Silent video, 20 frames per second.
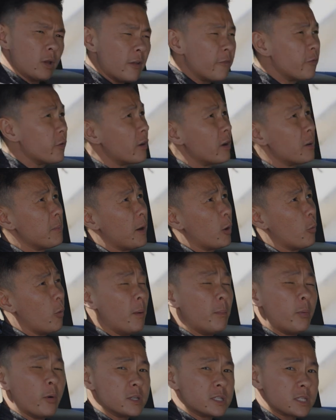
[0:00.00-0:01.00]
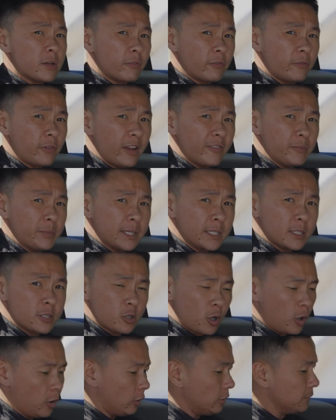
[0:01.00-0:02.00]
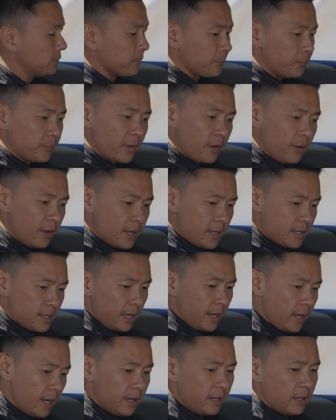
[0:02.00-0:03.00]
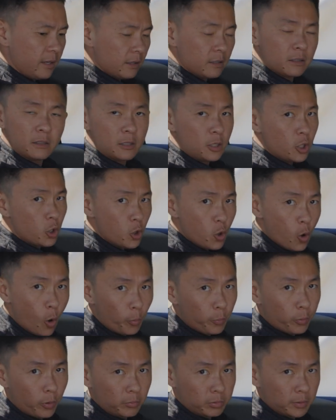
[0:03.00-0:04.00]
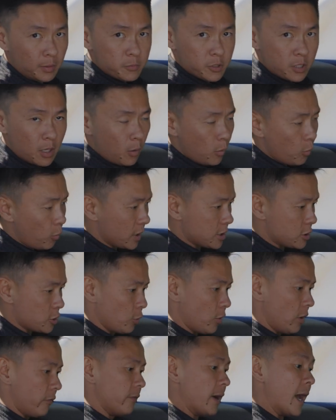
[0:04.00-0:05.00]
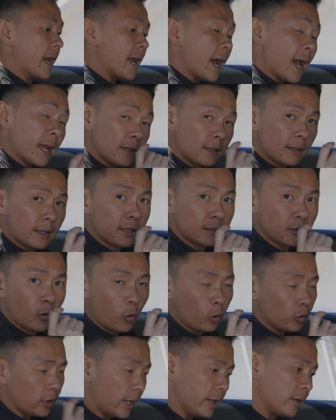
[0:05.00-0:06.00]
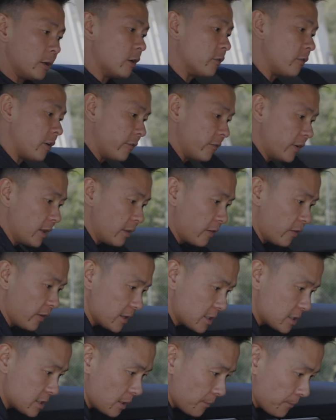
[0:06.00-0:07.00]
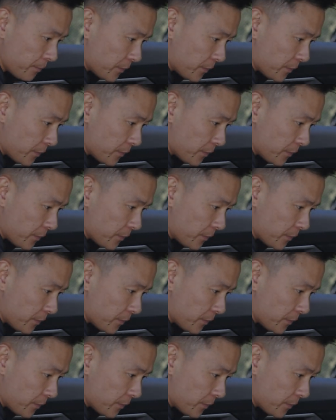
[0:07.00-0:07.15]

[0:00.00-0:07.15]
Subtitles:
if you're about 1.75 meters tall, in here, no problems whatsoever. I kind of like the whole idea of having this